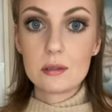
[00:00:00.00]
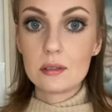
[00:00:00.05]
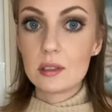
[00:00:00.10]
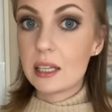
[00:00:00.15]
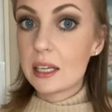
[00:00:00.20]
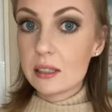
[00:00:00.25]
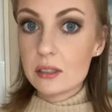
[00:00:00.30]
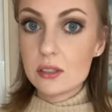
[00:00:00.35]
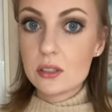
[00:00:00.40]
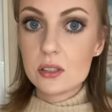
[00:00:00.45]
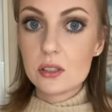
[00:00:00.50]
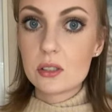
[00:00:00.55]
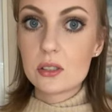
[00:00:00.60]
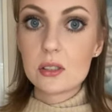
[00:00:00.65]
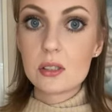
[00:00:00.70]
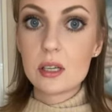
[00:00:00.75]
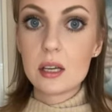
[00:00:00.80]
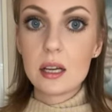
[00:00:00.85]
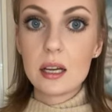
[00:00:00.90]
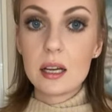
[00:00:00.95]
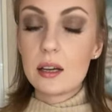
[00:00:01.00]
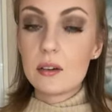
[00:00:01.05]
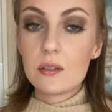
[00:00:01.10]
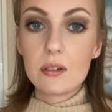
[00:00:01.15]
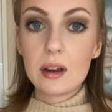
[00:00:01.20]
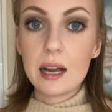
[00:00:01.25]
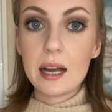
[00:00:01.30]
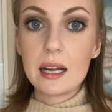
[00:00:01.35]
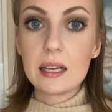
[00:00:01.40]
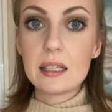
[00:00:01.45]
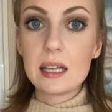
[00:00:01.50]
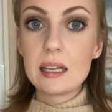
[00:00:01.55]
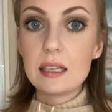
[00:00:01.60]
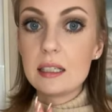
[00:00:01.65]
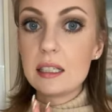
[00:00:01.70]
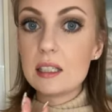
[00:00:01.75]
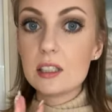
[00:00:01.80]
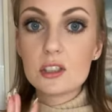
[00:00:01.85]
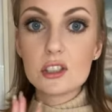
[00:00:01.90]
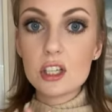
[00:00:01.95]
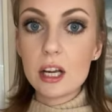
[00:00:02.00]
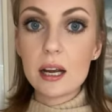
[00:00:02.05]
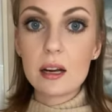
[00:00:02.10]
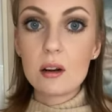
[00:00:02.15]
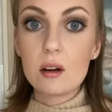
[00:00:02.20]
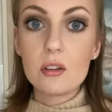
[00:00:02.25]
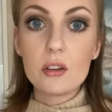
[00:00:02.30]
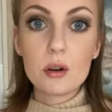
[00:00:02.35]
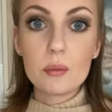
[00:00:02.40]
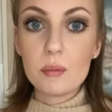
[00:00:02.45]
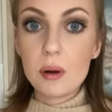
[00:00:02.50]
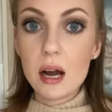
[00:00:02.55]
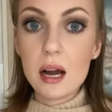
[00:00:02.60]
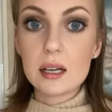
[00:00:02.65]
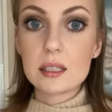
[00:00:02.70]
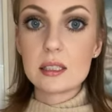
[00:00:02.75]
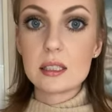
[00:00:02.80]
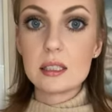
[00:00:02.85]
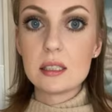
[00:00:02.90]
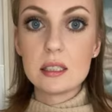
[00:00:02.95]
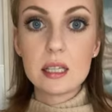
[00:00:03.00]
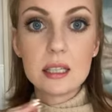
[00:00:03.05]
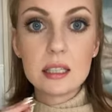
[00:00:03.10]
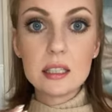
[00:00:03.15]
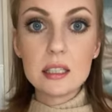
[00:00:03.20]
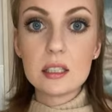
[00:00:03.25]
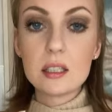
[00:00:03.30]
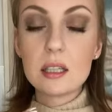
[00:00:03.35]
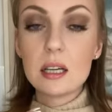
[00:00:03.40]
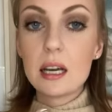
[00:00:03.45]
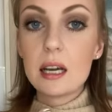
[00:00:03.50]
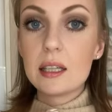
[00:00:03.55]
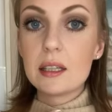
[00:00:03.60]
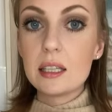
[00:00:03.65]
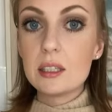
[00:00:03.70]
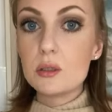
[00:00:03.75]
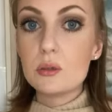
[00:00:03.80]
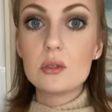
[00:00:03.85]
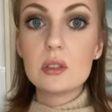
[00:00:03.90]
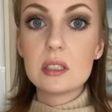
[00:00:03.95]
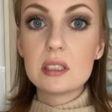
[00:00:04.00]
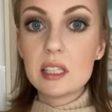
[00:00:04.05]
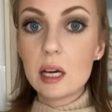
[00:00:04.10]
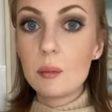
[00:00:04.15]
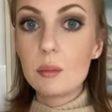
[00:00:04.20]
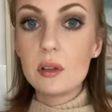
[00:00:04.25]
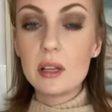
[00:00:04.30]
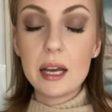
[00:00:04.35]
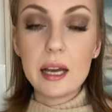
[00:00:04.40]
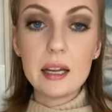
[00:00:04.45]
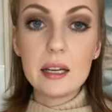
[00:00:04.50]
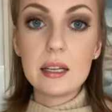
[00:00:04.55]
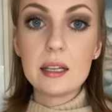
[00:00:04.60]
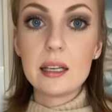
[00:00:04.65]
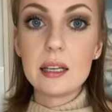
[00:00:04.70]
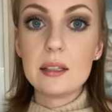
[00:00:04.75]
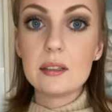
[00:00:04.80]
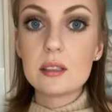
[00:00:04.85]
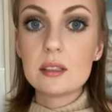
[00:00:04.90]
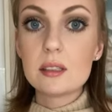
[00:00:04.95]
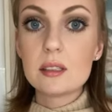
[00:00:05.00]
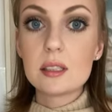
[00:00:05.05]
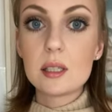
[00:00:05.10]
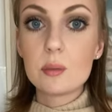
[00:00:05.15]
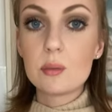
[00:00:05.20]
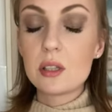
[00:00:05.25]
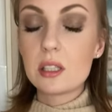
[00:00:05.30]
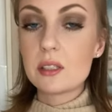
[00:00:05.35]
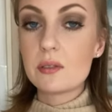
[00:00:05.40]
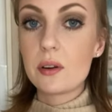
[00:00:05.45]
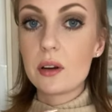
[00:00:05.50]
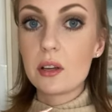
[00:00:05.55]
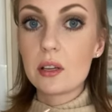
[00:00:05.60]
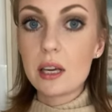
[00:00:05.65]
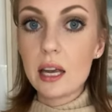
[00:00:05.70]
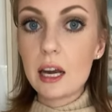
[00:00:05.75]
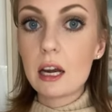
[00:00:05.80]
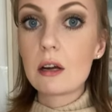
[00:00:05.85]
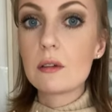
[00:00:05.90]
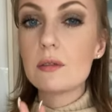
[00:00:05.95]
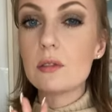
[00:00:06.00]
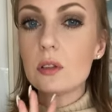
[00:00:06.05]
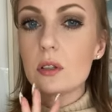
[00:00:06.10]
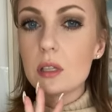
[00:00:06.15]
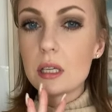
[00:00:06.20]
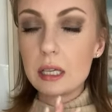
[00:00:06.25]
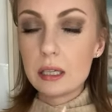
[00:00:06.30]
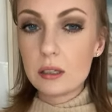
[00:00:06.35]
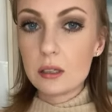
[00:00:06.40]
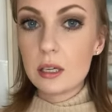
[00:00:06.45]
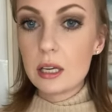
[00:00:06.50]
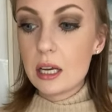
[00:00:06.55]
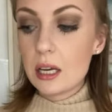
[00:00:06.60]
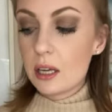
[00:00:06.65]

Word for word: lists right they need to check all their boxes they need to they do the double editing this is someone that's very careful and